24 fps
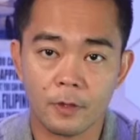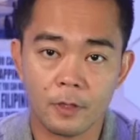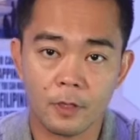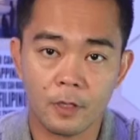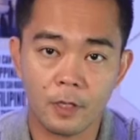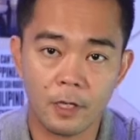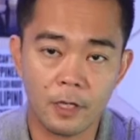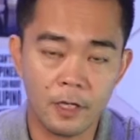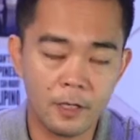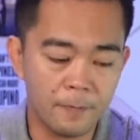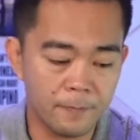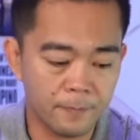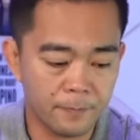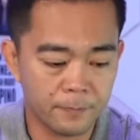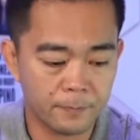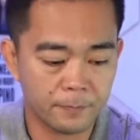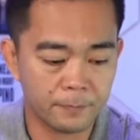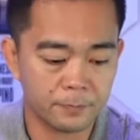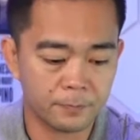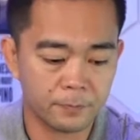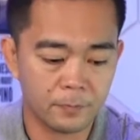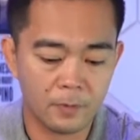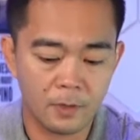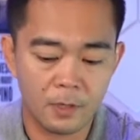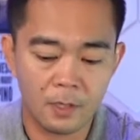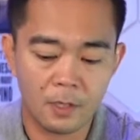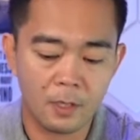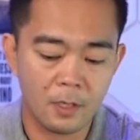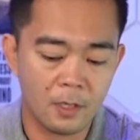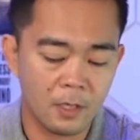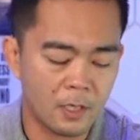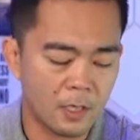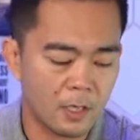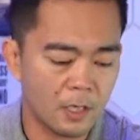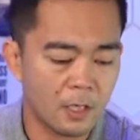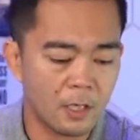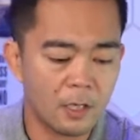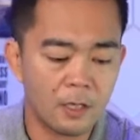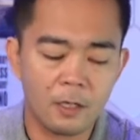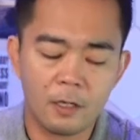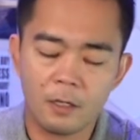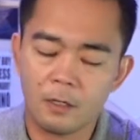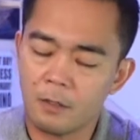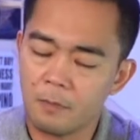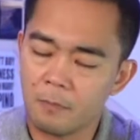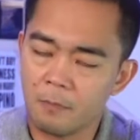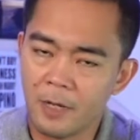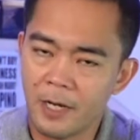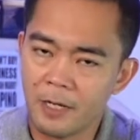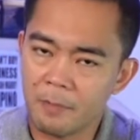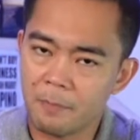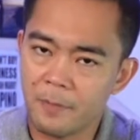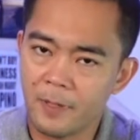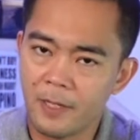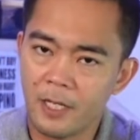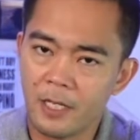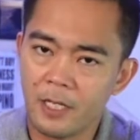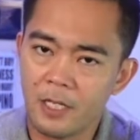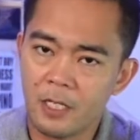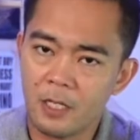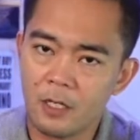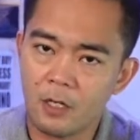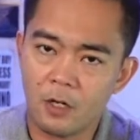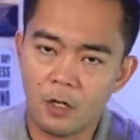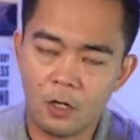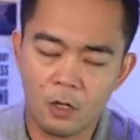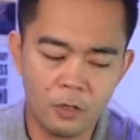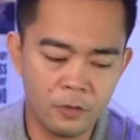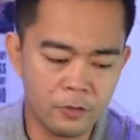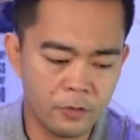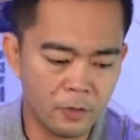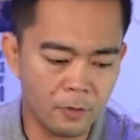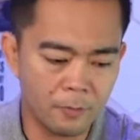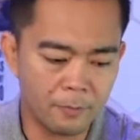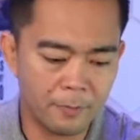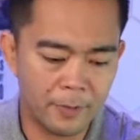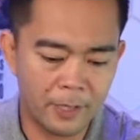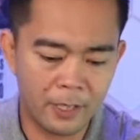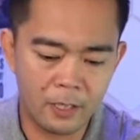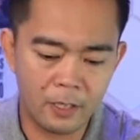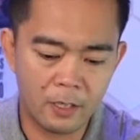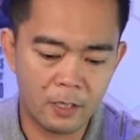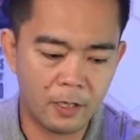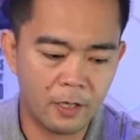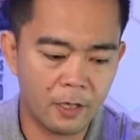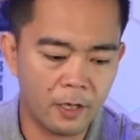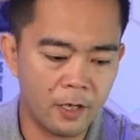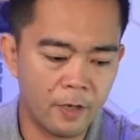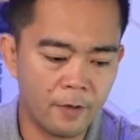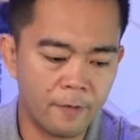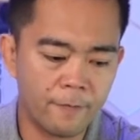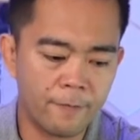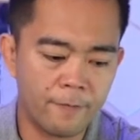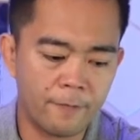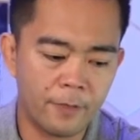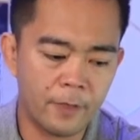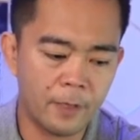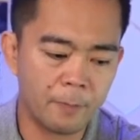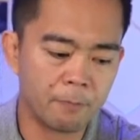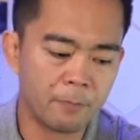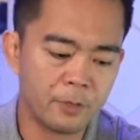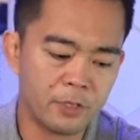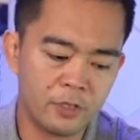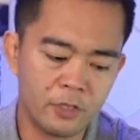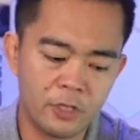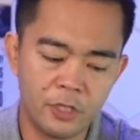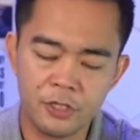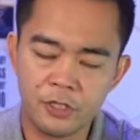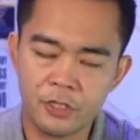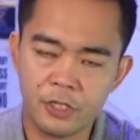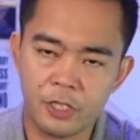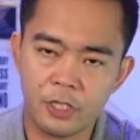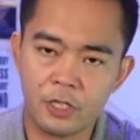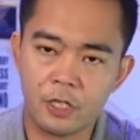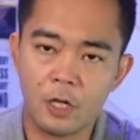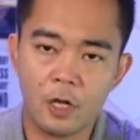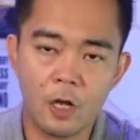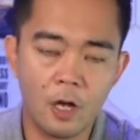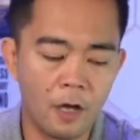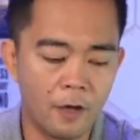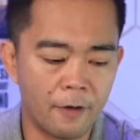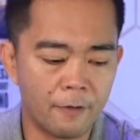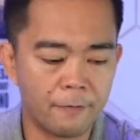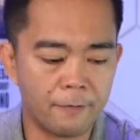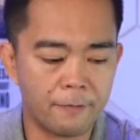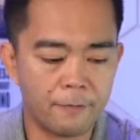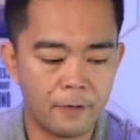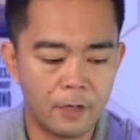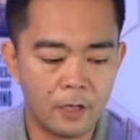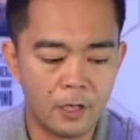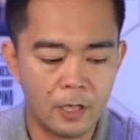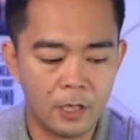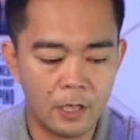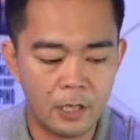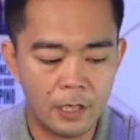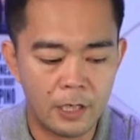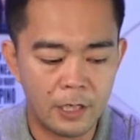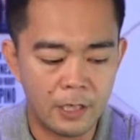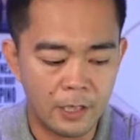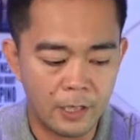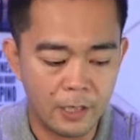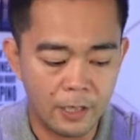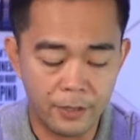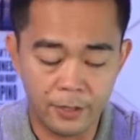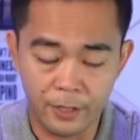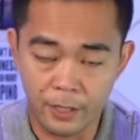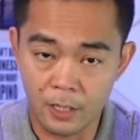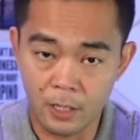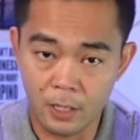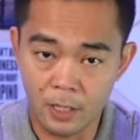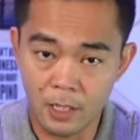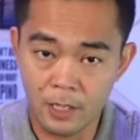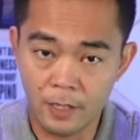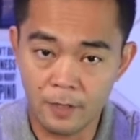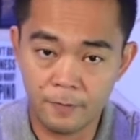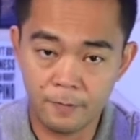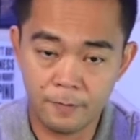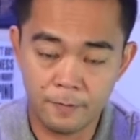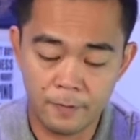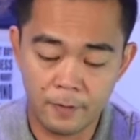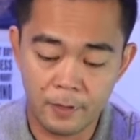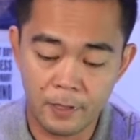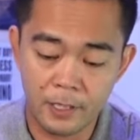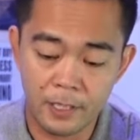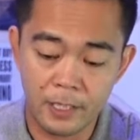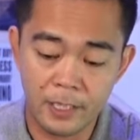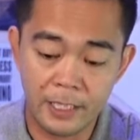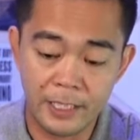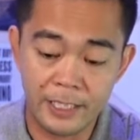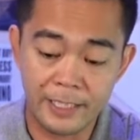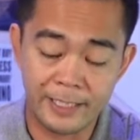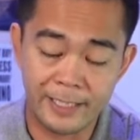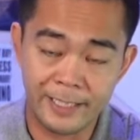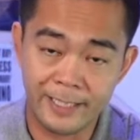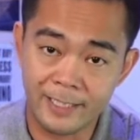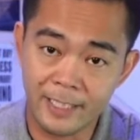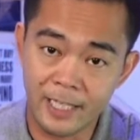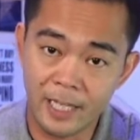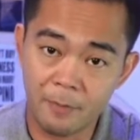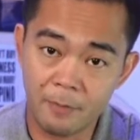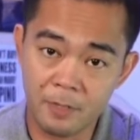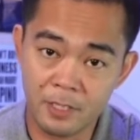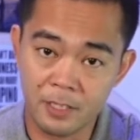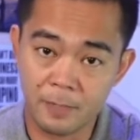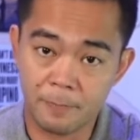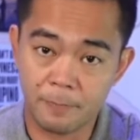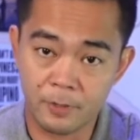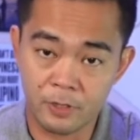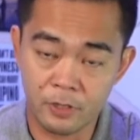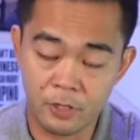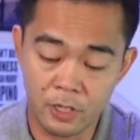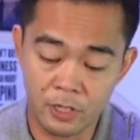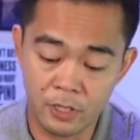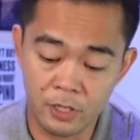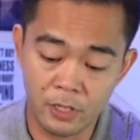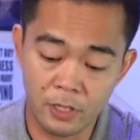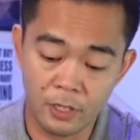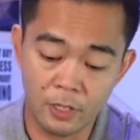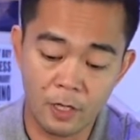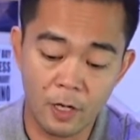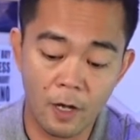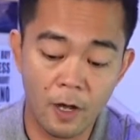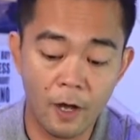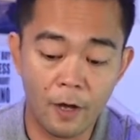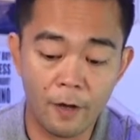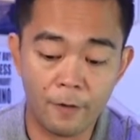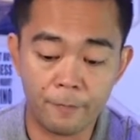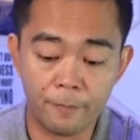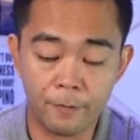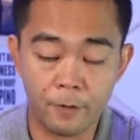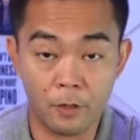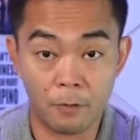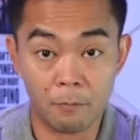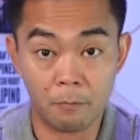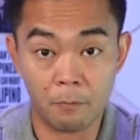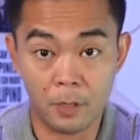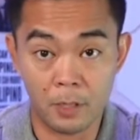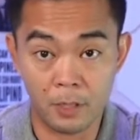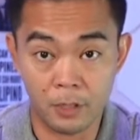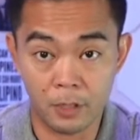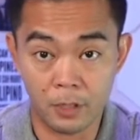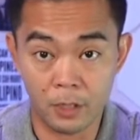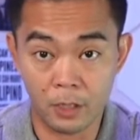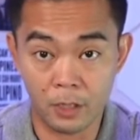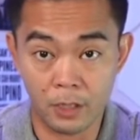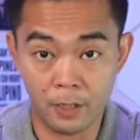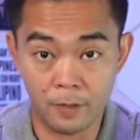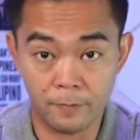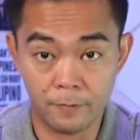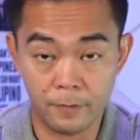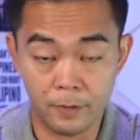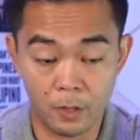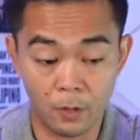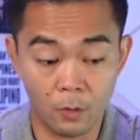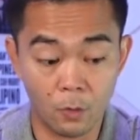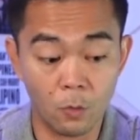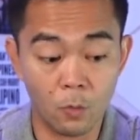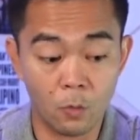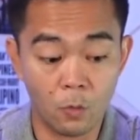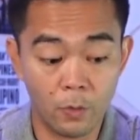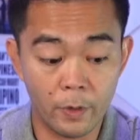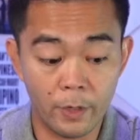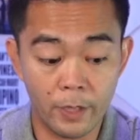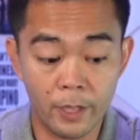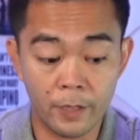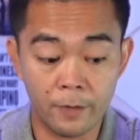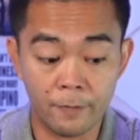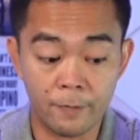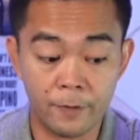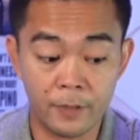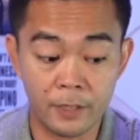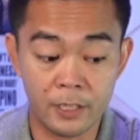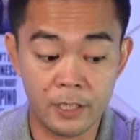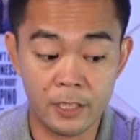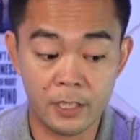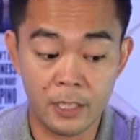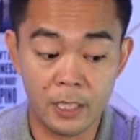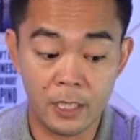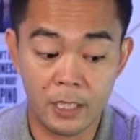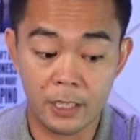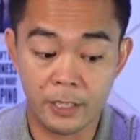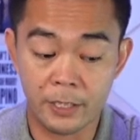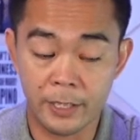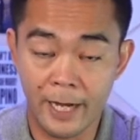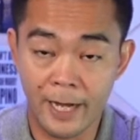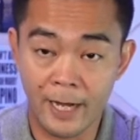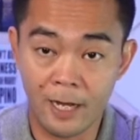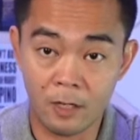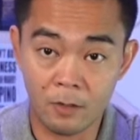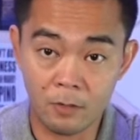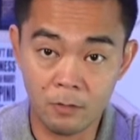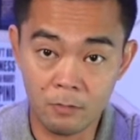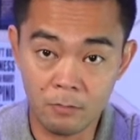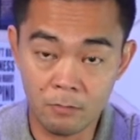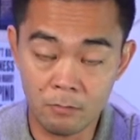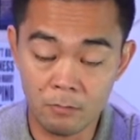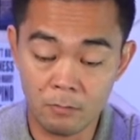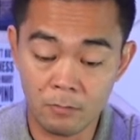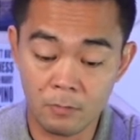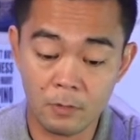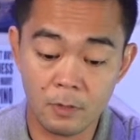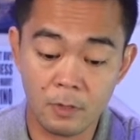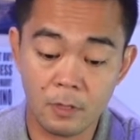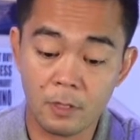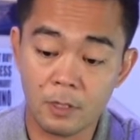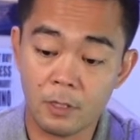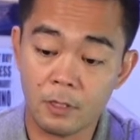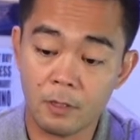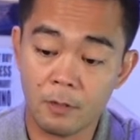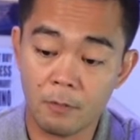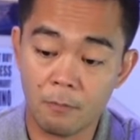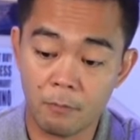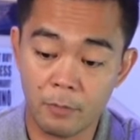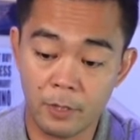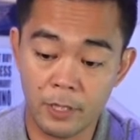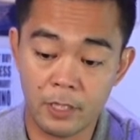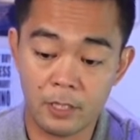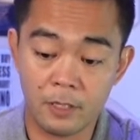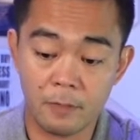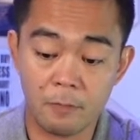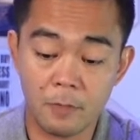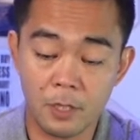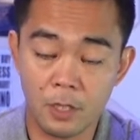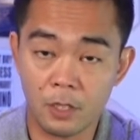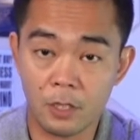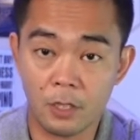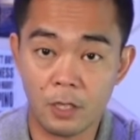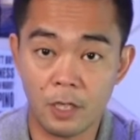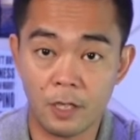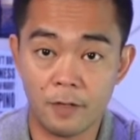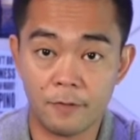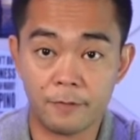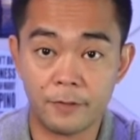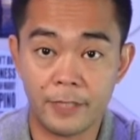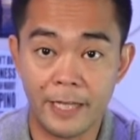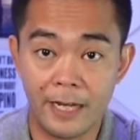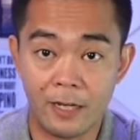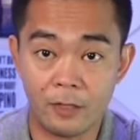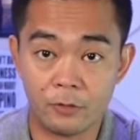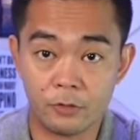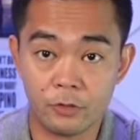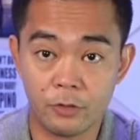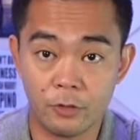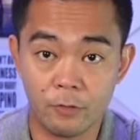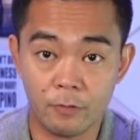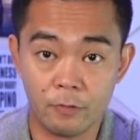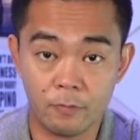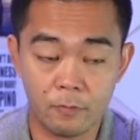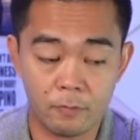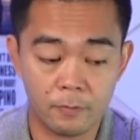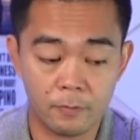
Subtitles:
Okay? Might be also better if the position of the glove is the same as the position of your mirror glove. So if it's down, bring the mirror glove down too.